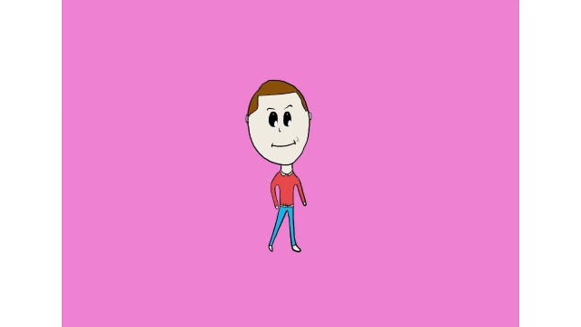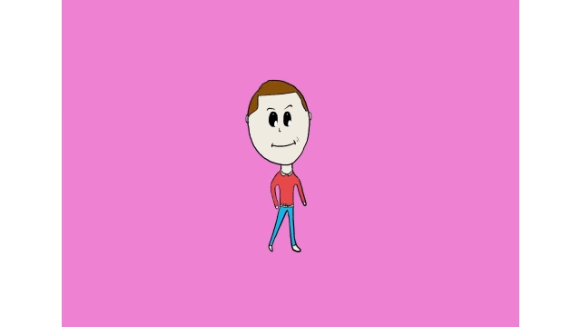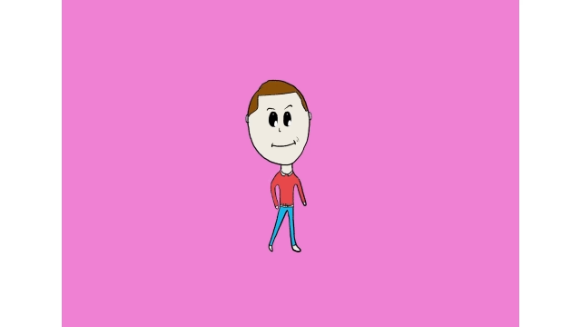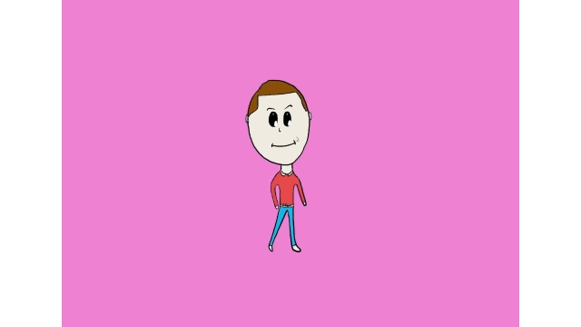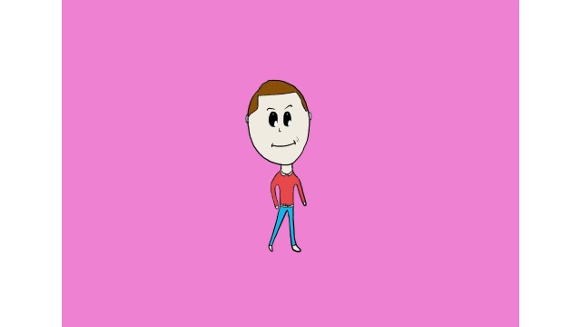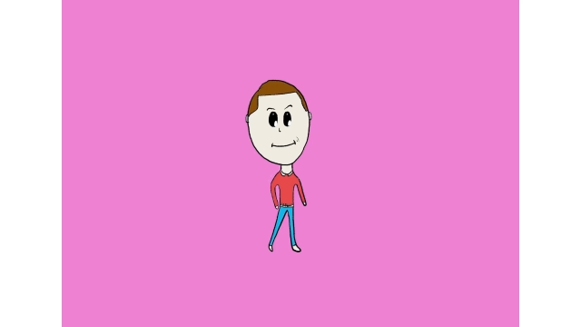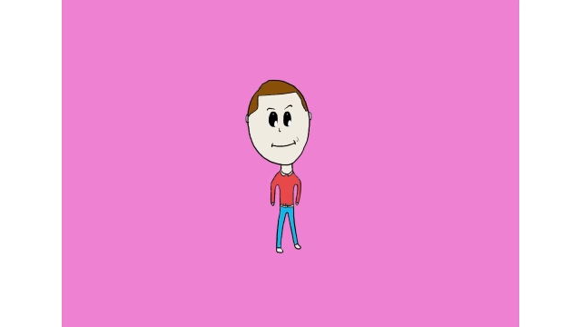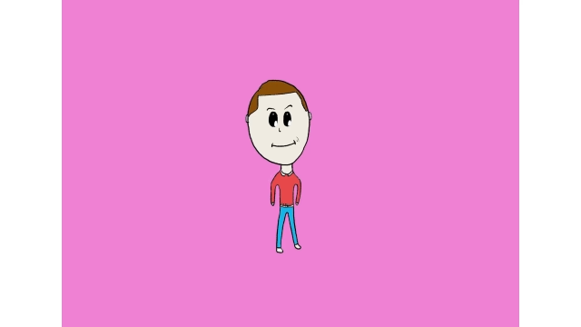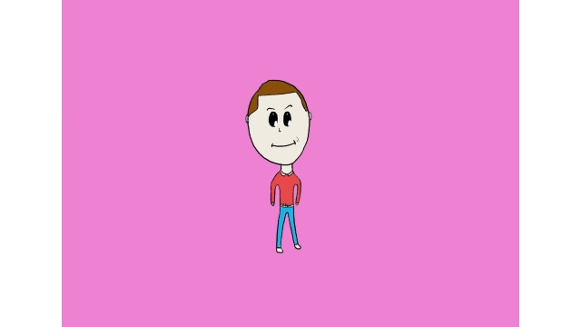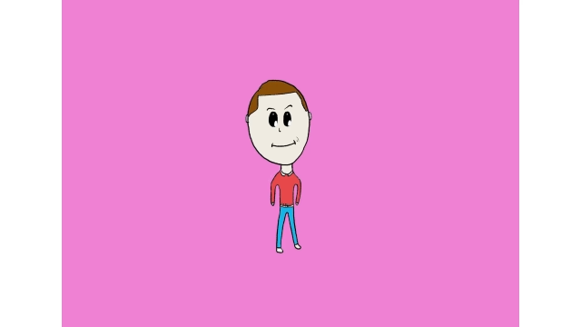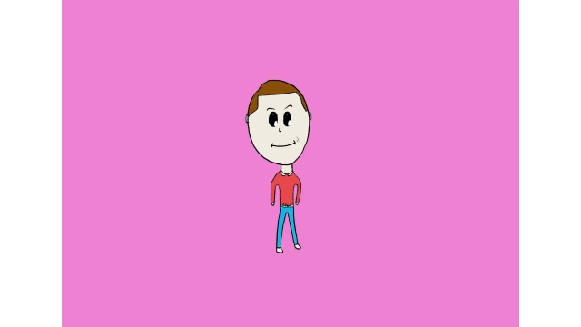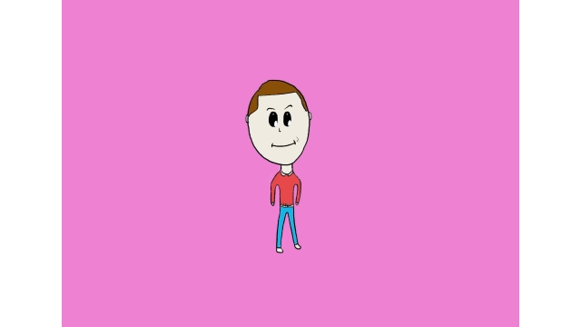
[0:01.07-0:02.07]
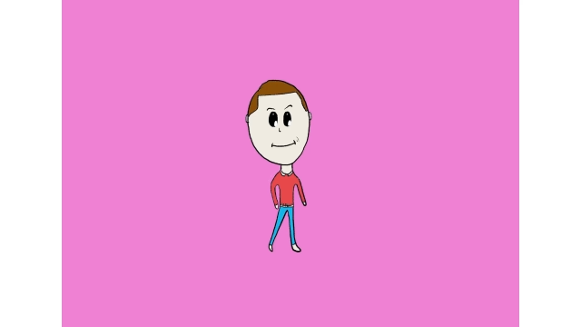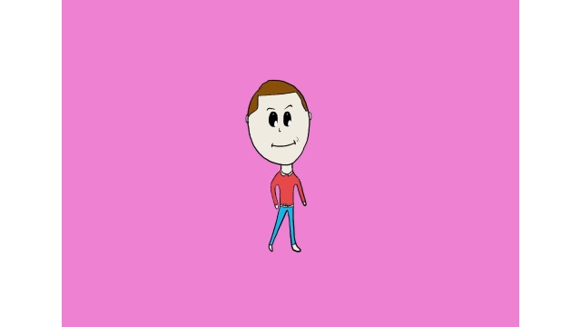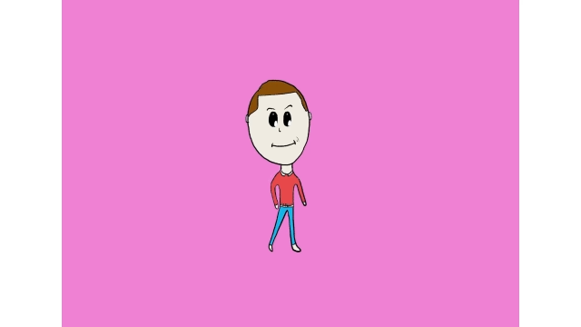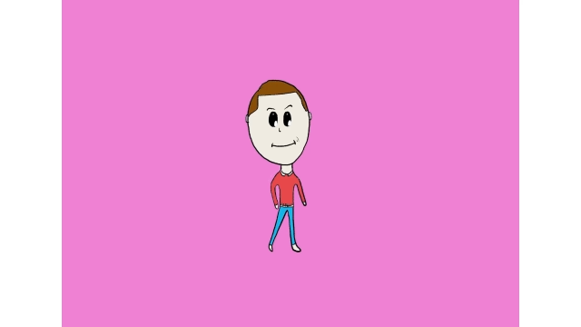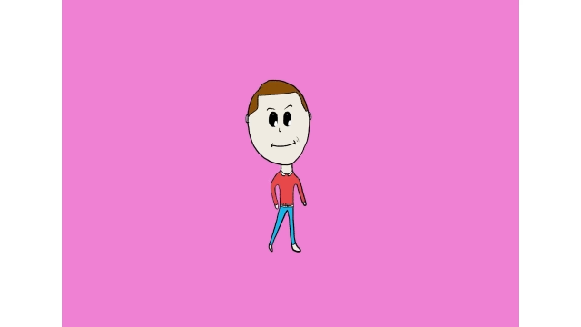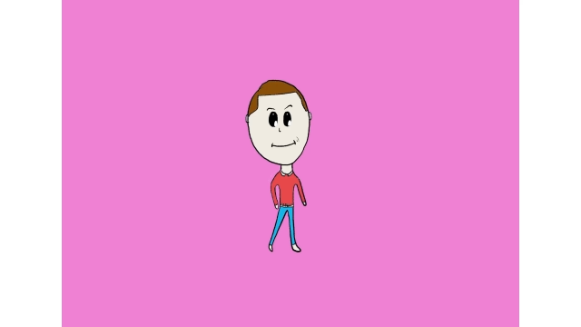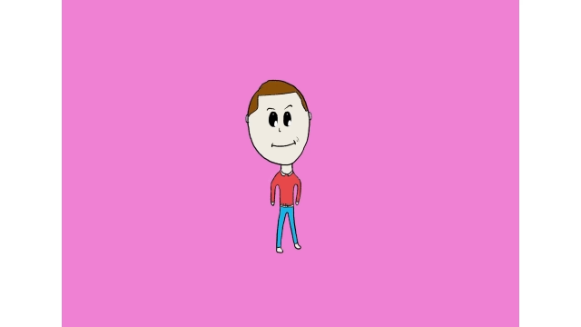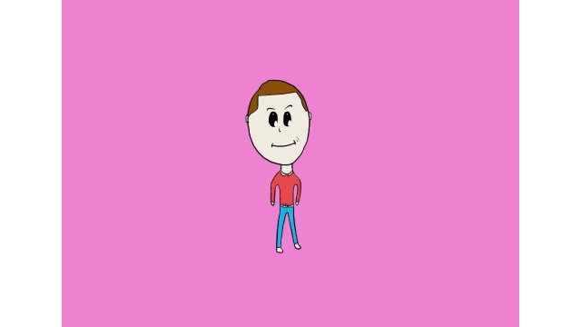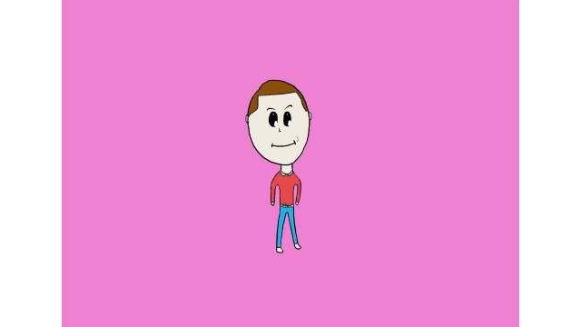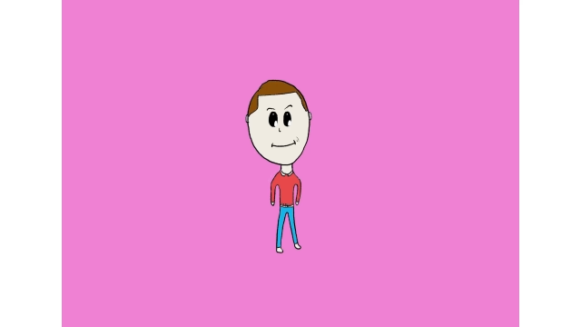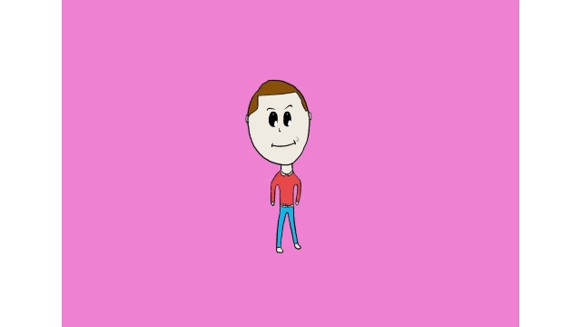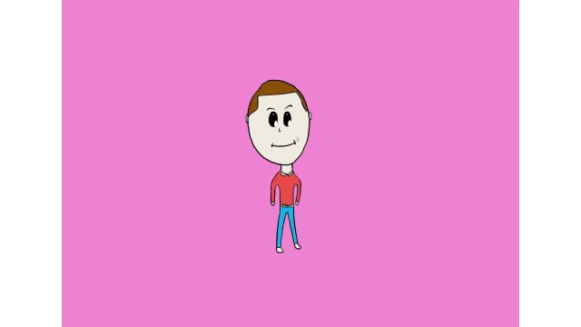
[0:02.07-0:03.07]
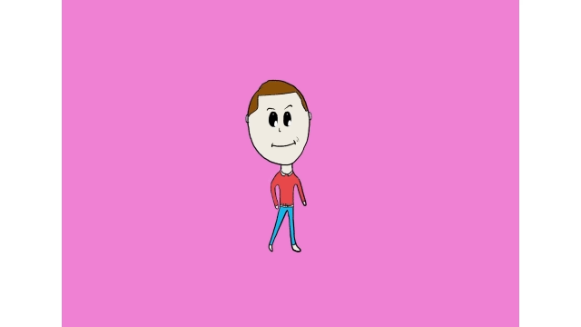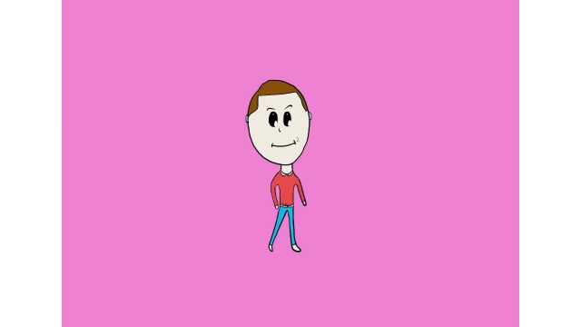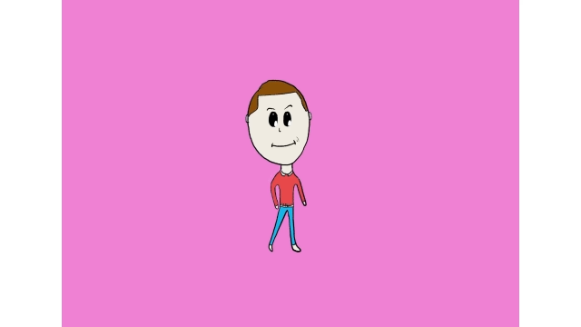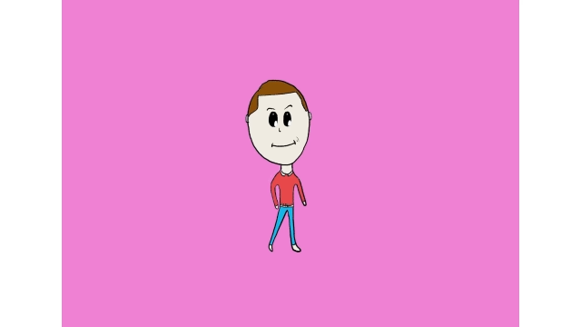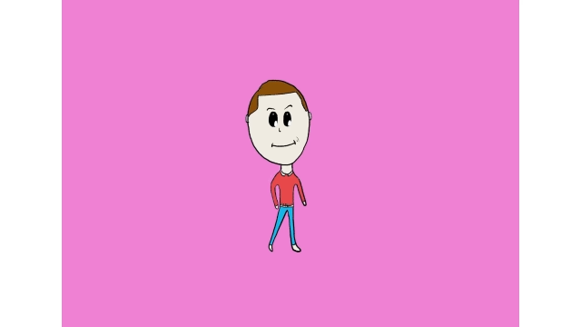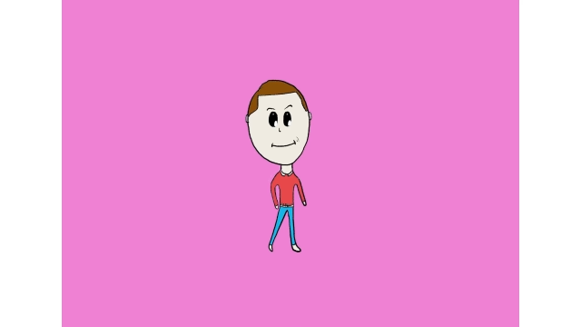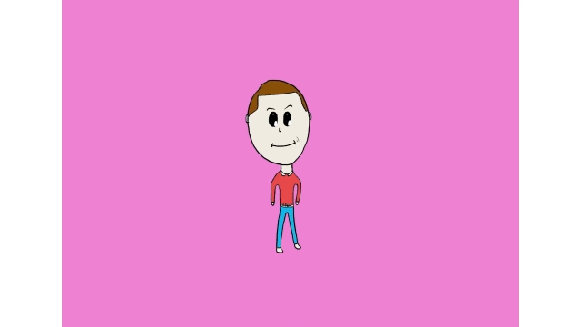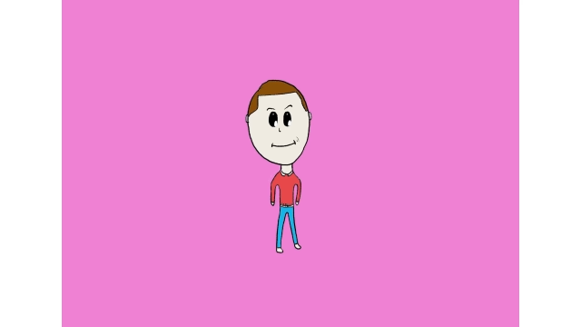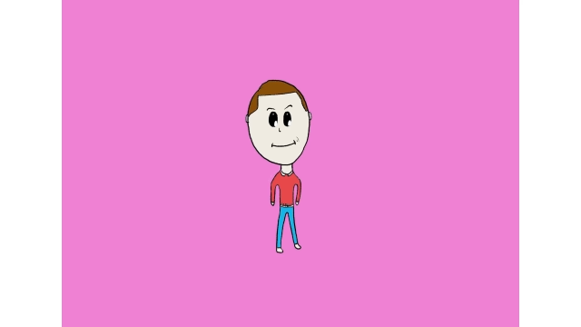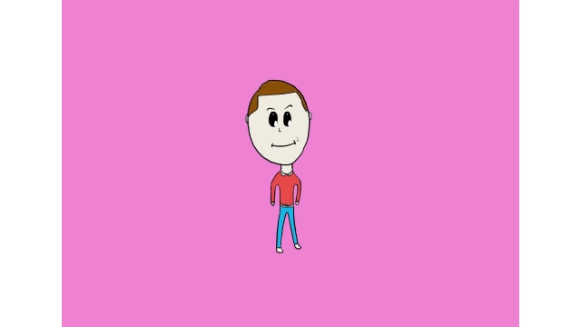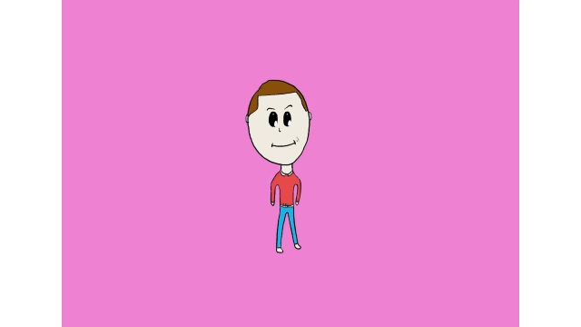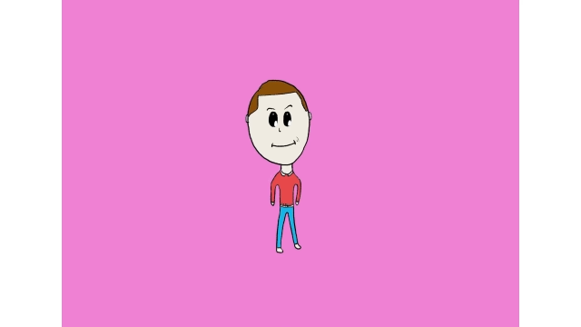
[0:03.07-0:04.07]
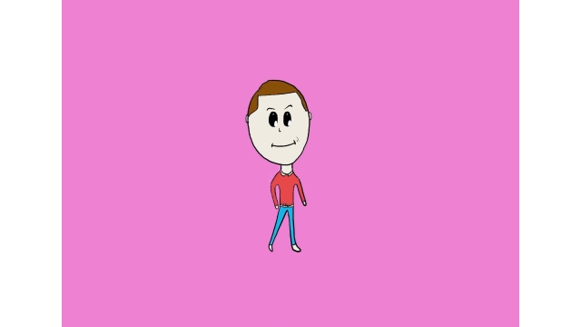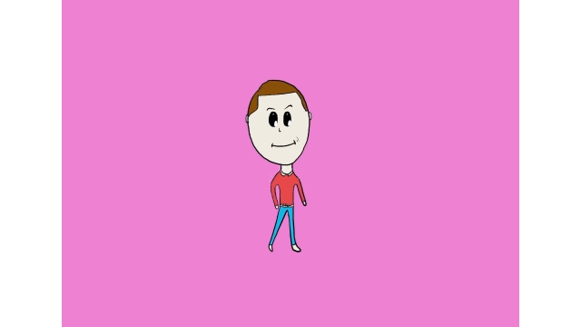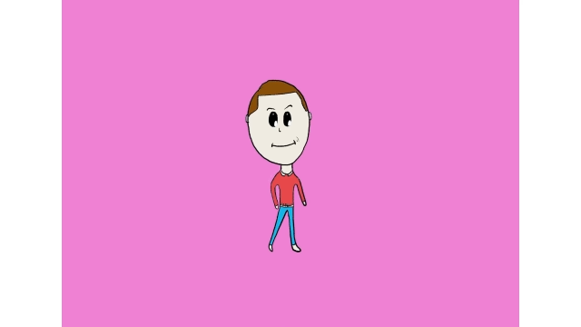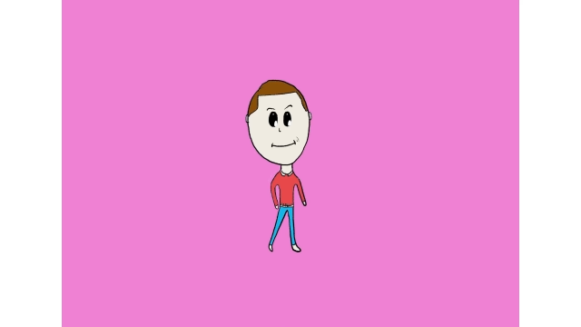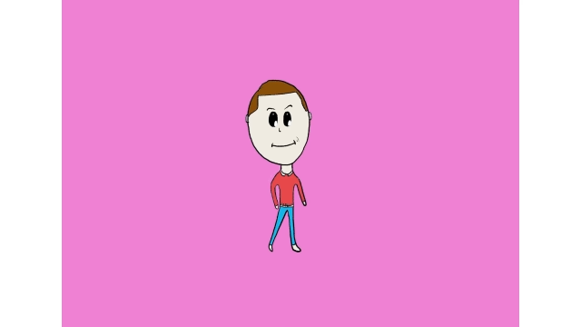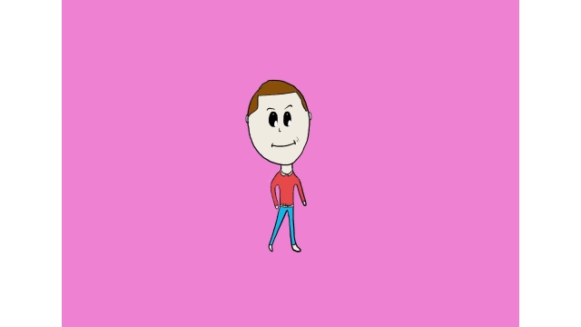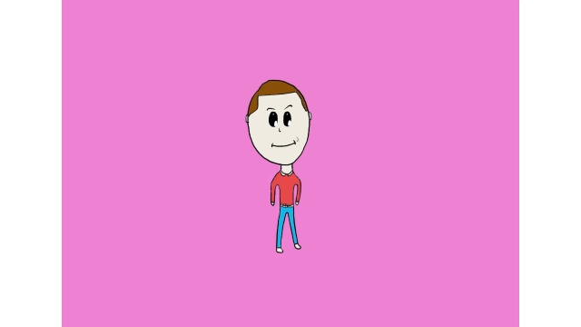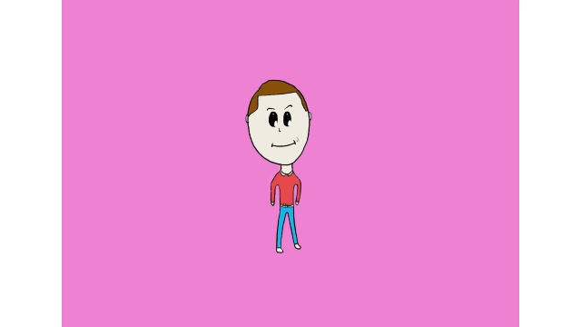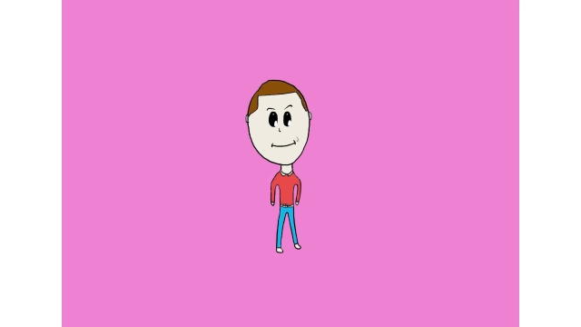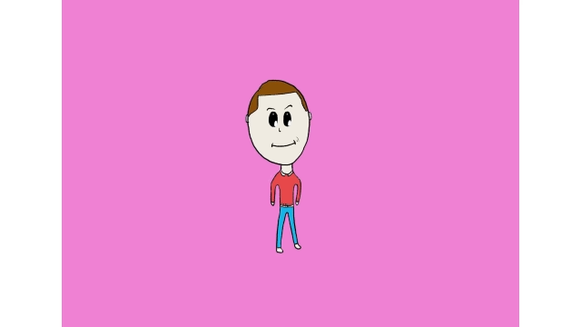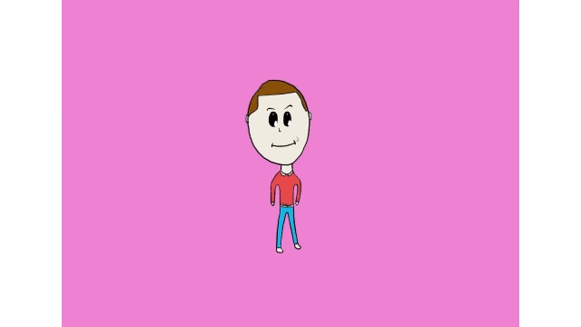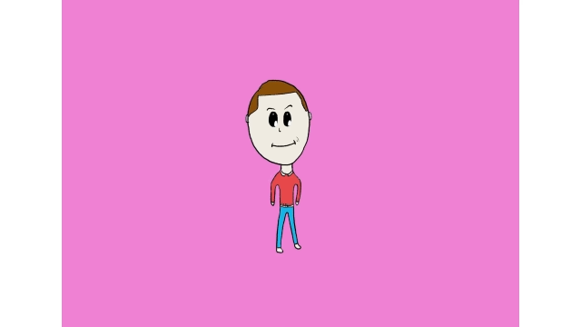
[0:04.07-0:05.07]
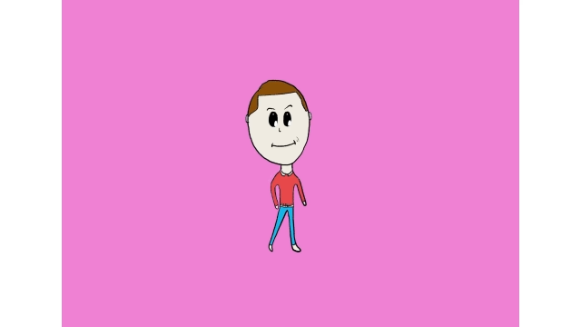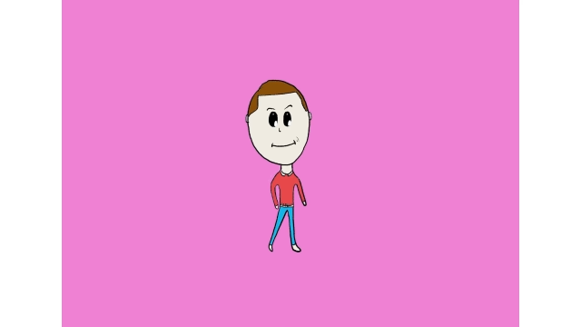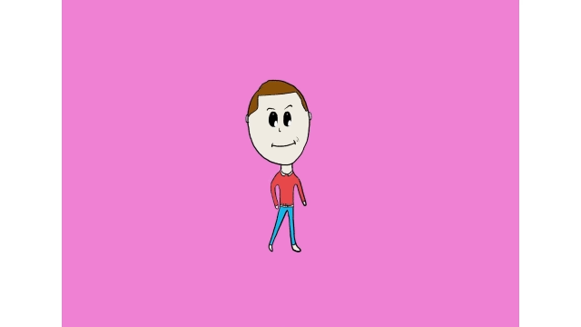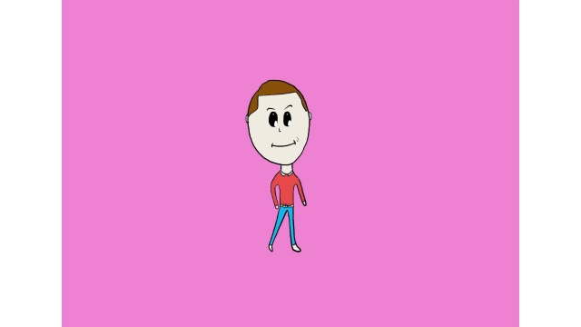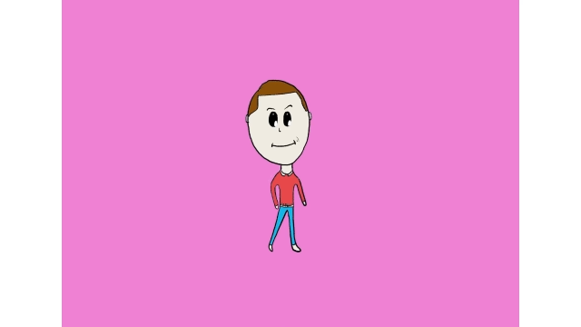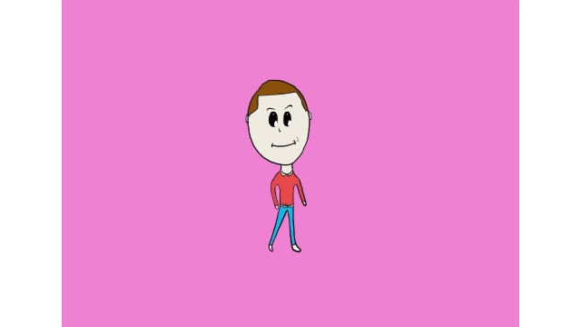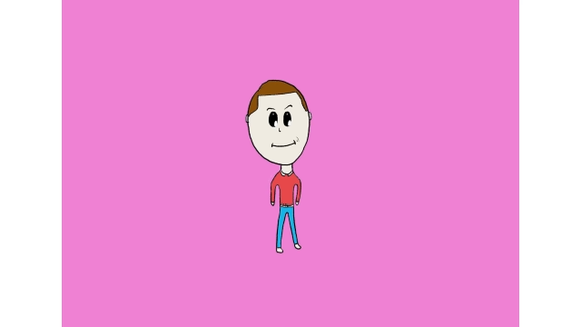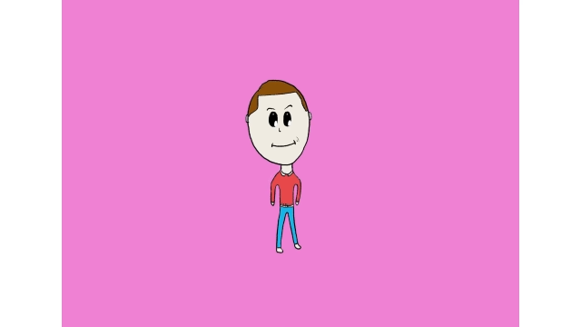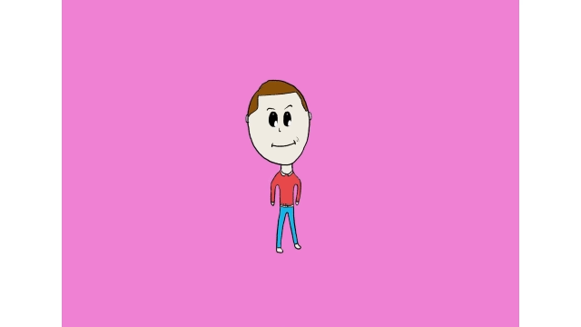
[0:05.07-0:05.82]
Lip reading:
Nobody's mouth can be seen.